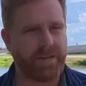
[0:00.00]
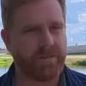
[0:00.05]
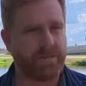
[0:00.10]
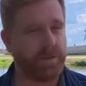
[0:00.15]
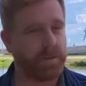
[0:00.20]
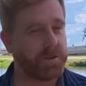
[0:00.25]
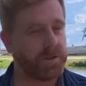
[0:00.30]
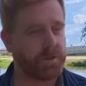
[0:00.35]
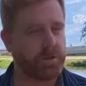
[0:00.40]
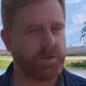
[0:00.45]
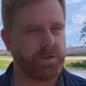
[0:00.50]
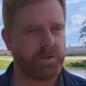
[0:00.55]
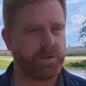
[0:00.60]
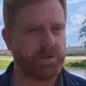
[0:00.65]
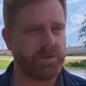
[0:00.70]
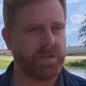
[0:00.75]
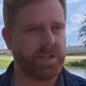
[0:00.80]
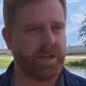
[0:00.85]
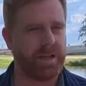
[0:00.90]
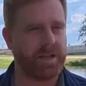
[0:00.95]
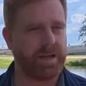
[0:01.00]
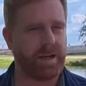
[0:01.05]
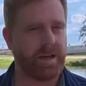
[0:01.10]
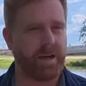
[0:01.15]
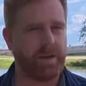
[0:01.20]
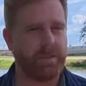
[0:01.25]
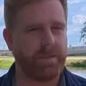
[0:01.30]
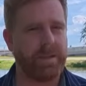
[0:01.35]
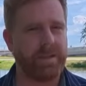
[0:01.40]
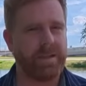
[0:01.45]
by
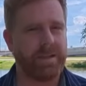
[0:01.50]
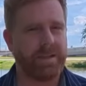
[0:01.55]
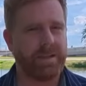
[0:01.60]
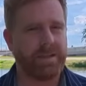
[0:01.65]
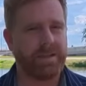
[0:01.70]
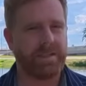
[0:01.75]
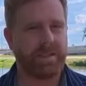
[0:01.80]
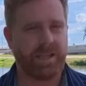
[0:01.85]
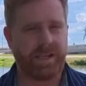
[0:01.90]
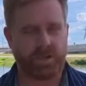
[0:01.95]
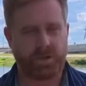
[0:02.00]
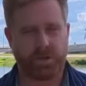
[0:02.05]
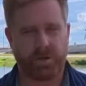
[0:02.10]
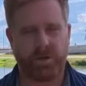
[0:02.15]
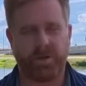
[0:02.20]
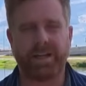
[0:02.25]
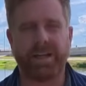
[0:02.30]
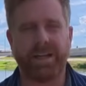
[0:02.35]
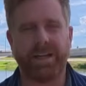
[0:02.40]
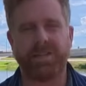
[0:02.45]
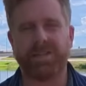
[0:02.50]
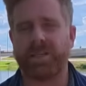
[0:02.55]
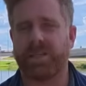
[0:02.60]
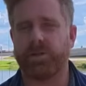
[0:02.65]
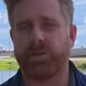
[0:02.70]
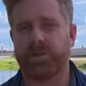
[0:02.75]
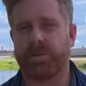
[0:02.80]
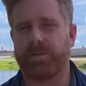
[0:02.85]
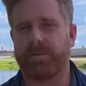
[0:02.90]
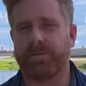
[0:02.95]
firstcoastnews.com slash hurricane
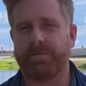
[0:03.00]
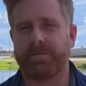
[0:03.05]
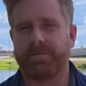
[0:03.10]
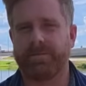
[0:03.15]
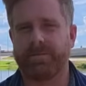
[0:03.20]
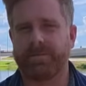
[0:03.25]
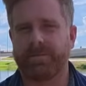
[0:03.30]
central.